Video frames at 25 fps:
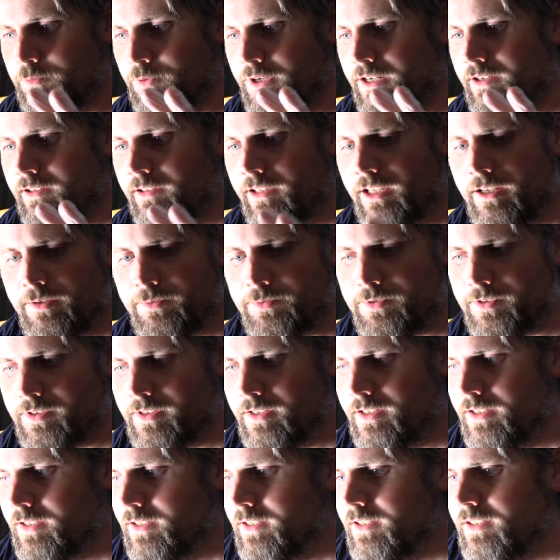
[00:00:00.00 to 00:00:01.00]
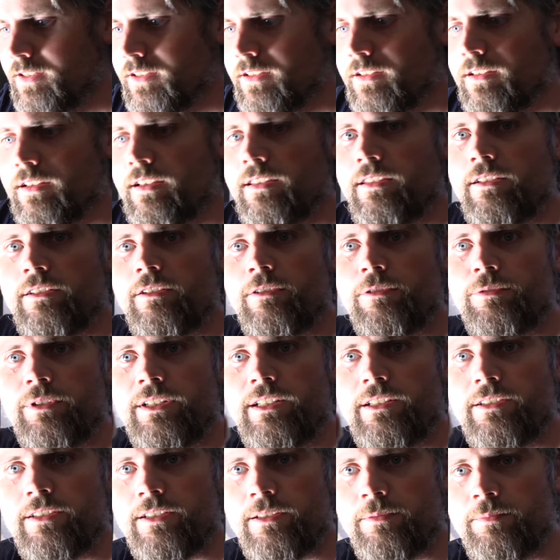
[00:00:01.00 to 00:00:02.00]
wearing gloves and there are
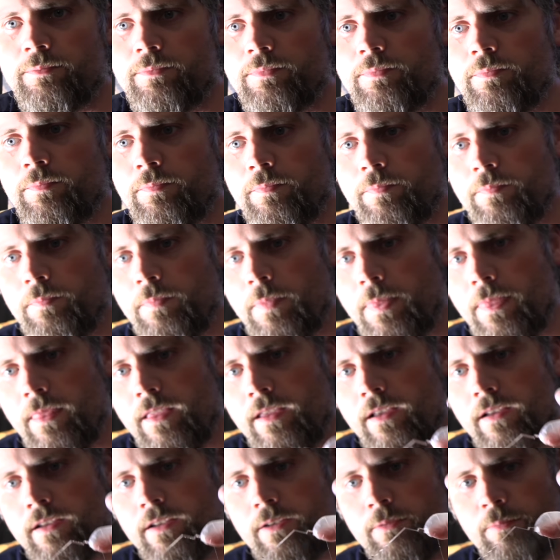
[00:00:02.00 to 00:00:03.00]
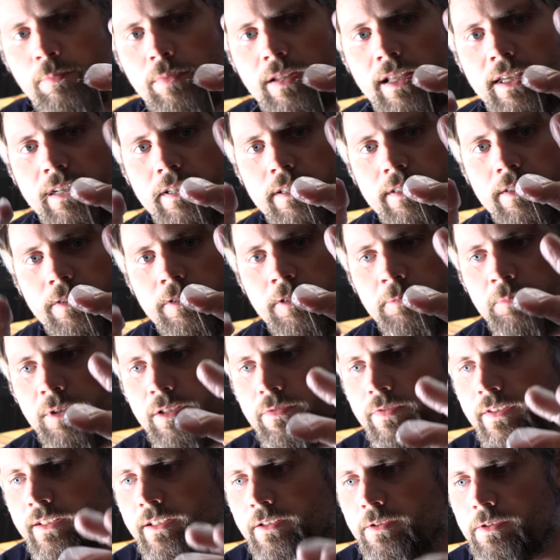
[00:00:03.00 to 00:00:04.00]
already some black on
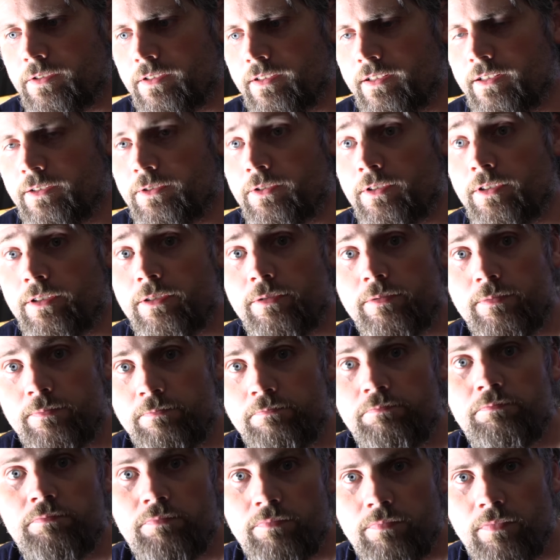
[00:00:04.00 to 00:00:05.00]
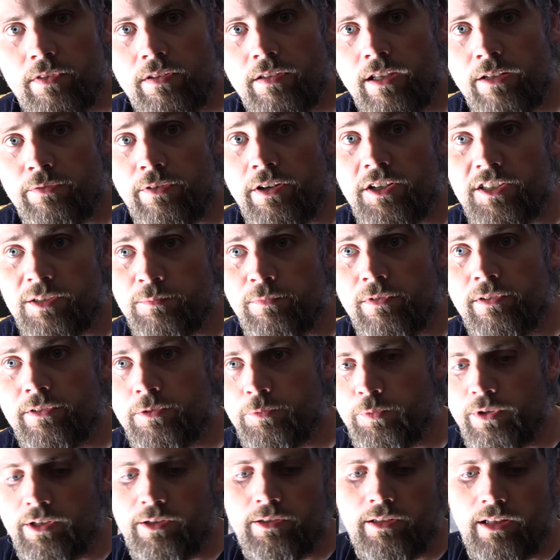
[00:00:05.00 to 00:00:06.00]
my fingers here, so advisable
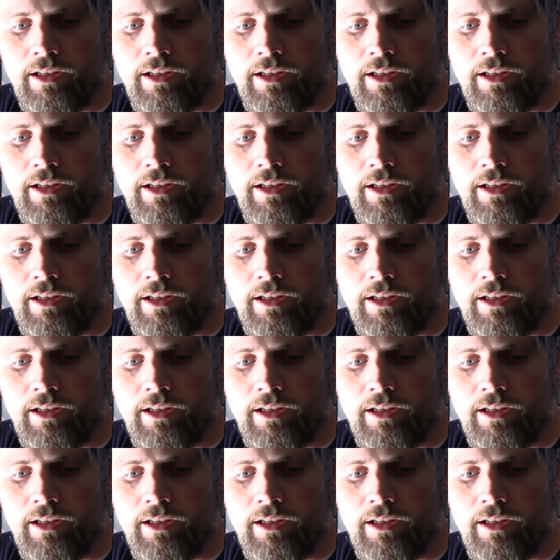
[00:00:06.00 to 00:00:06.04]
to wear